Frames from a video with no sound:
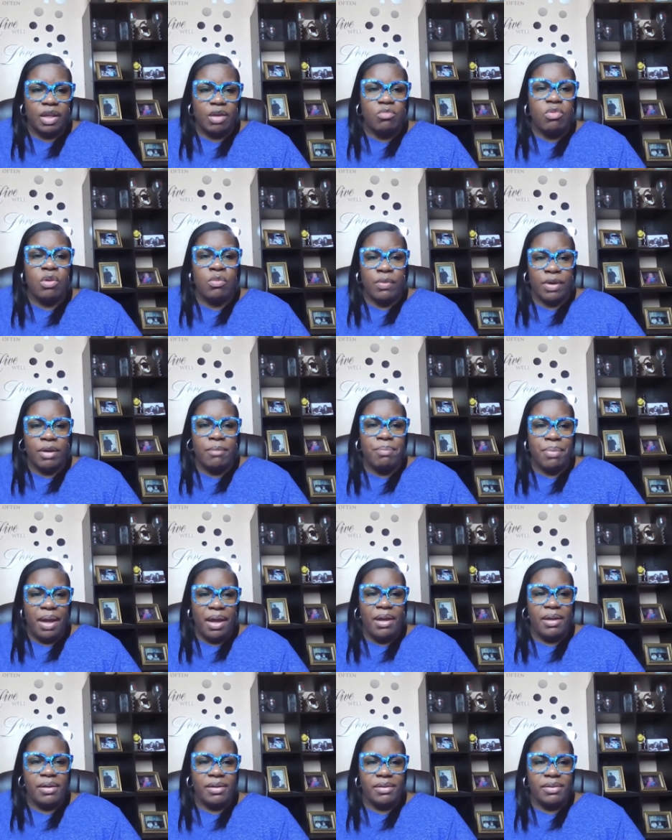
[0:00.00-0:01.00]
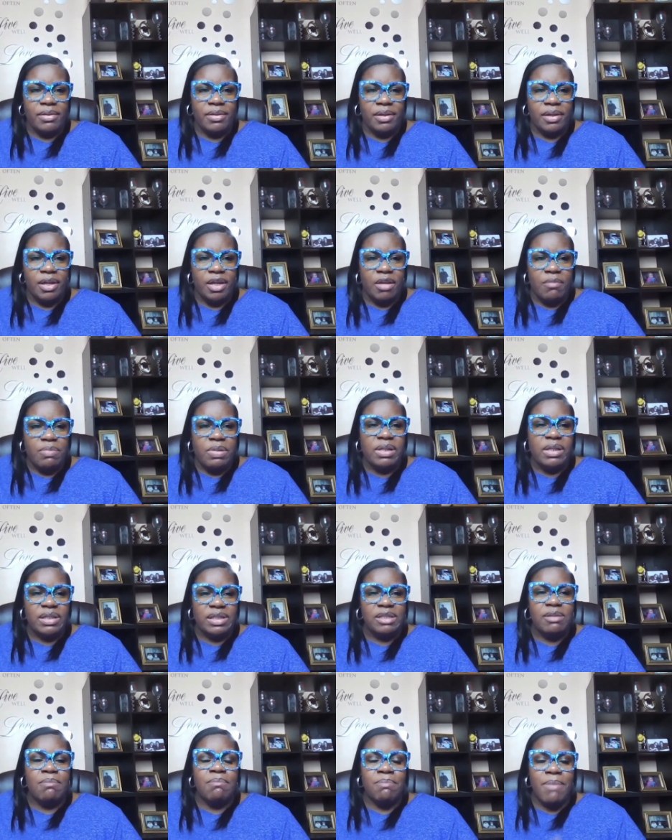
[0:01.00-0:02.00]
when we're in pain
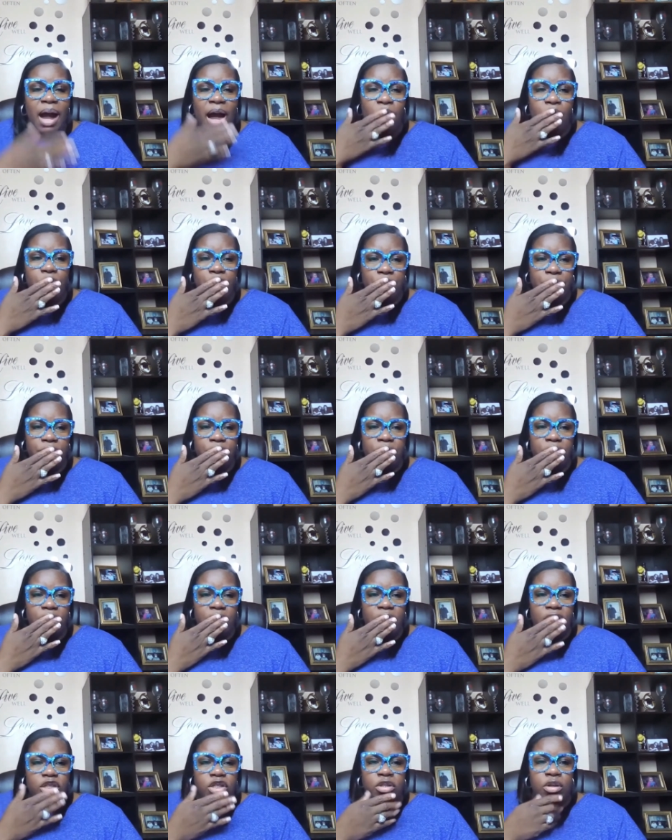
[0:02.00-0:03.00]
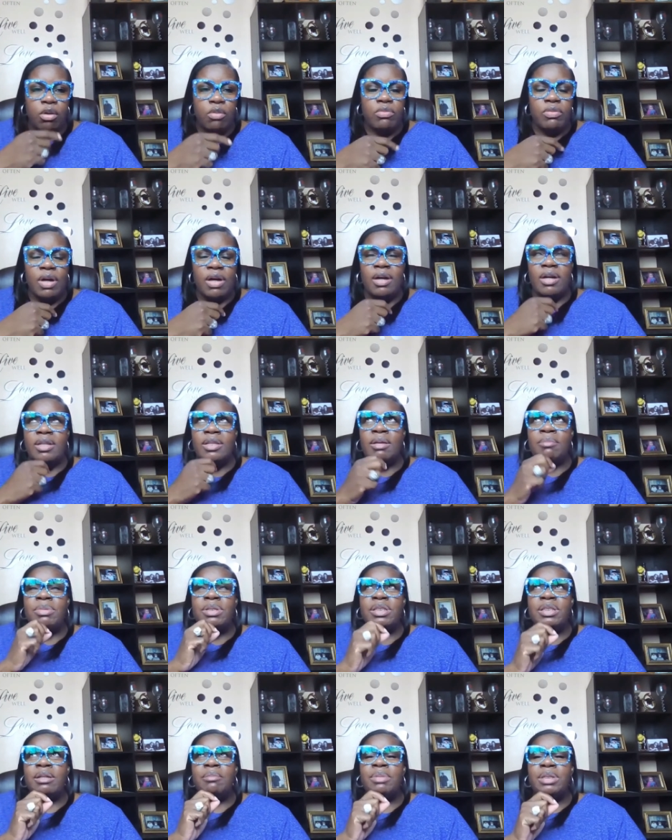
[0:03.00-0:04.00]
because the mouth, you know, uh, uh, let
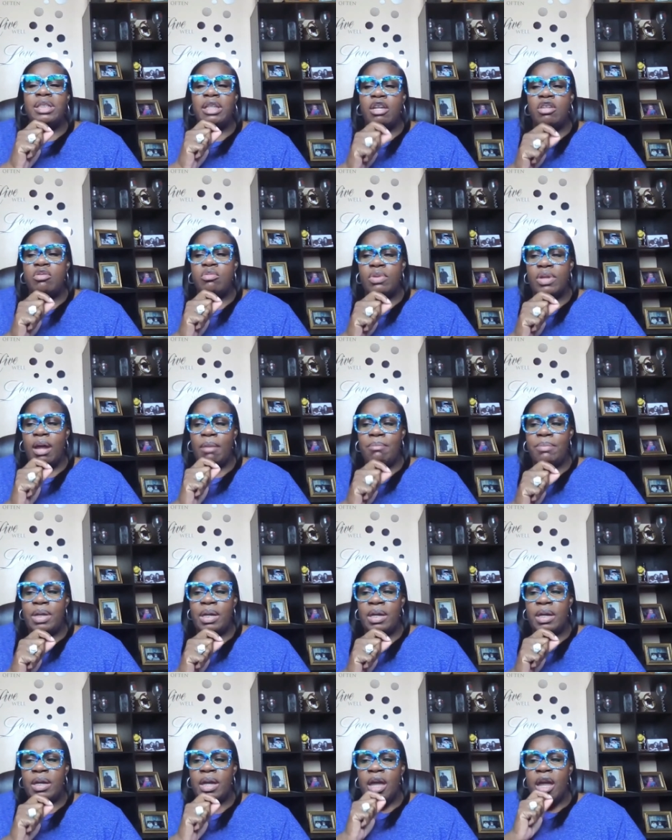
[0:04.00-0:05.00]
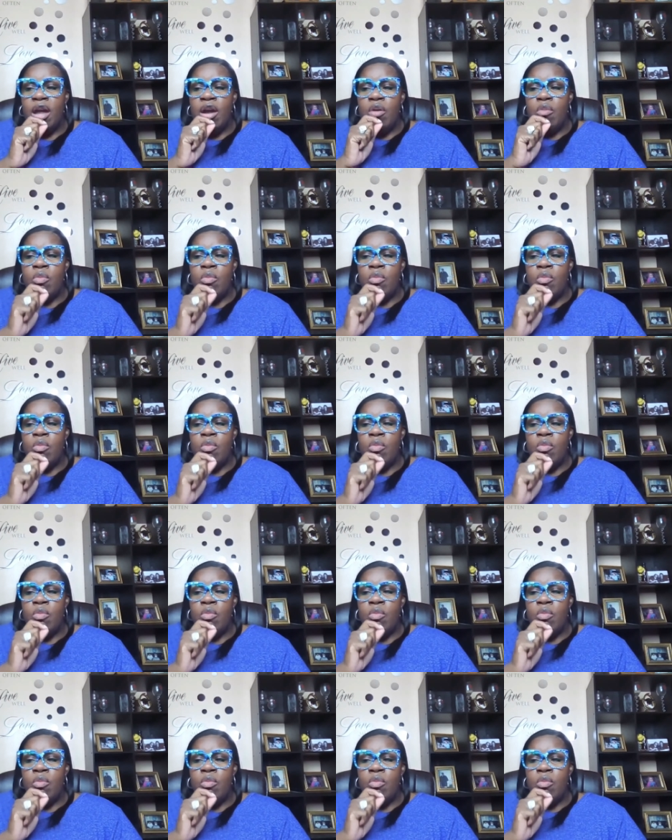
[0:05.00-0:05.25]
me let me tell you what I mean.